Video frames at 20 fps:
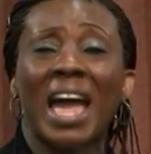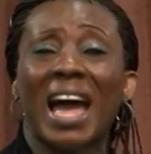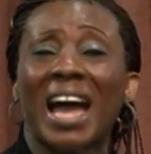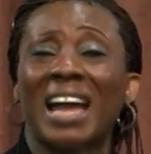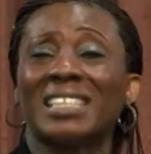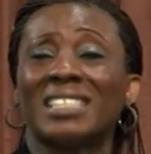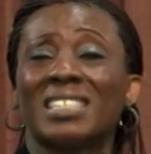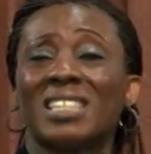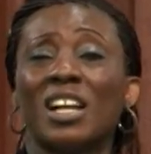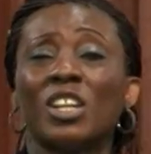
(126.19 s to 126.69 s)

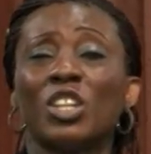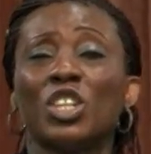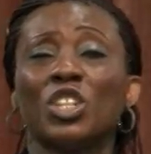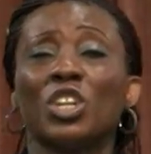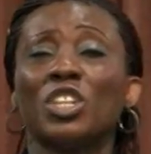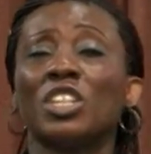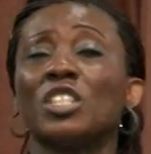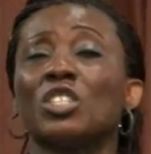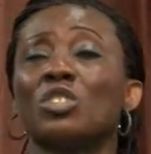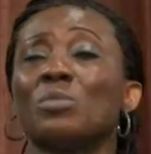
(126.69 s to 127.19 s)
I tell you, you
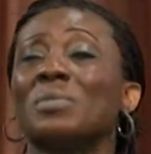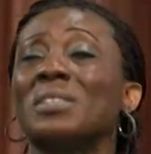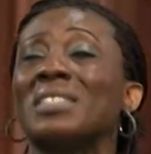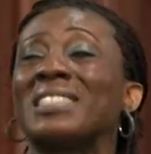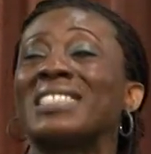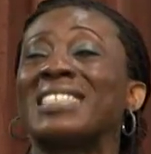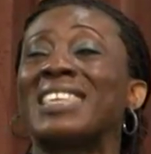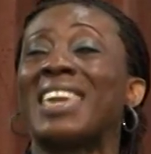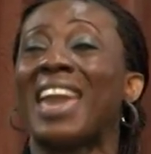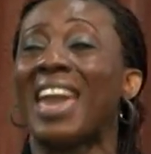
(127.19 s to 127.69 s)
don't need to be
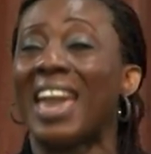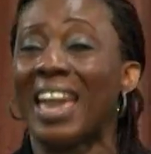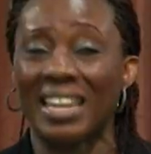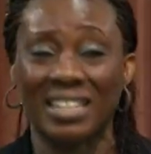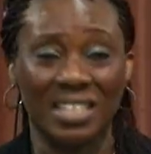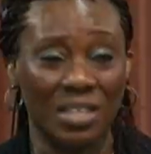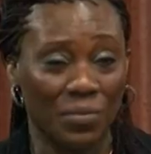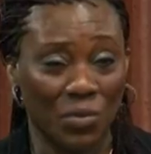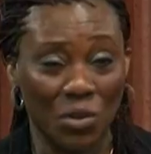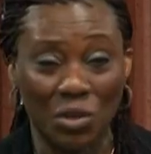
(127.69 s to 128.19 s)

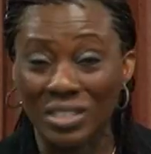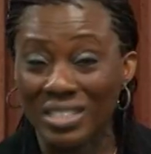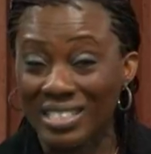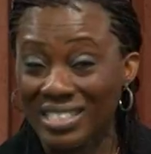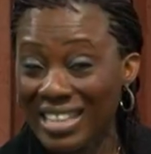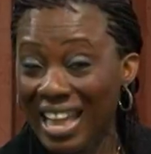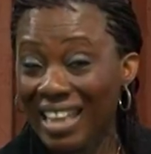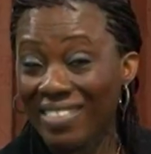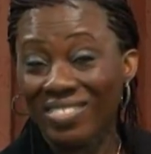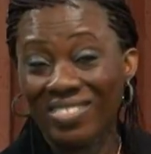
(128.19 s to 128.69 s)
scared if you
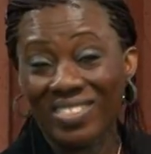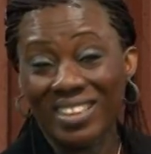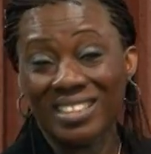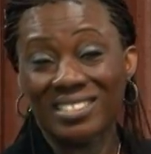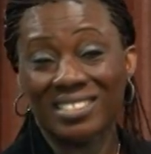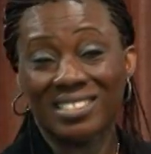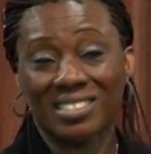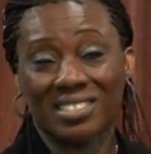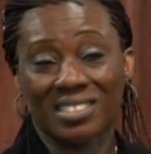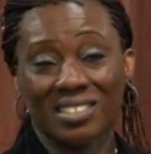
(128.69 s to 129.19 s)
understand
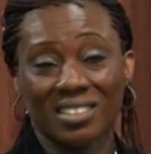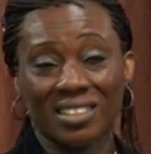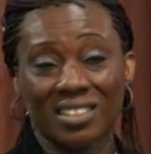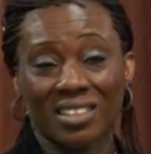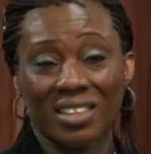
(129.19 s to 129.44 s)
this.